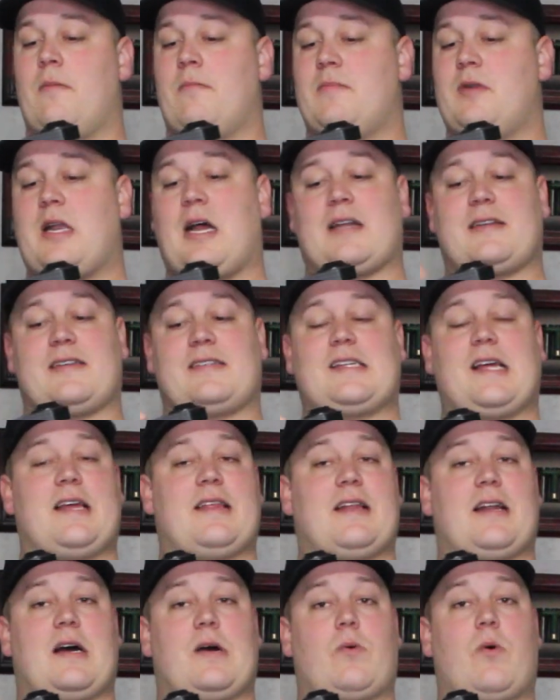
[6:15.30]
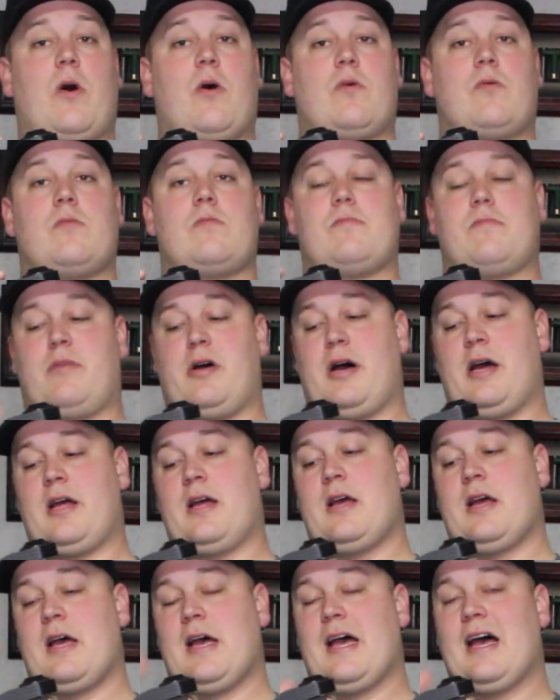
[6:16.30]
Not to say that I won't,
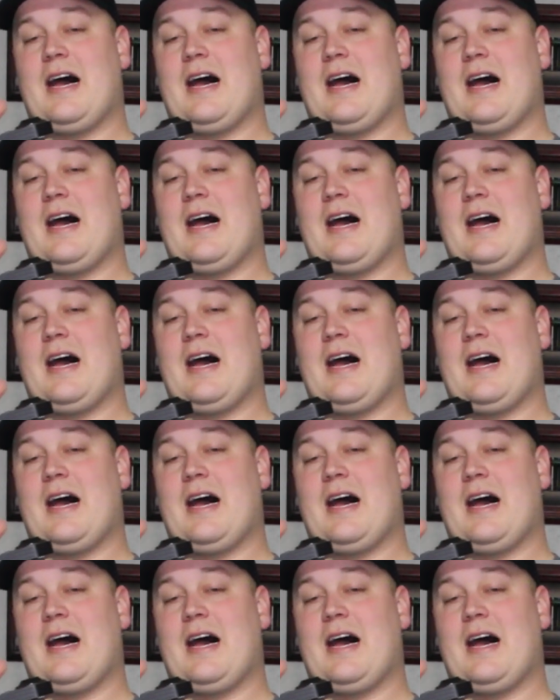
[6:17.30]
but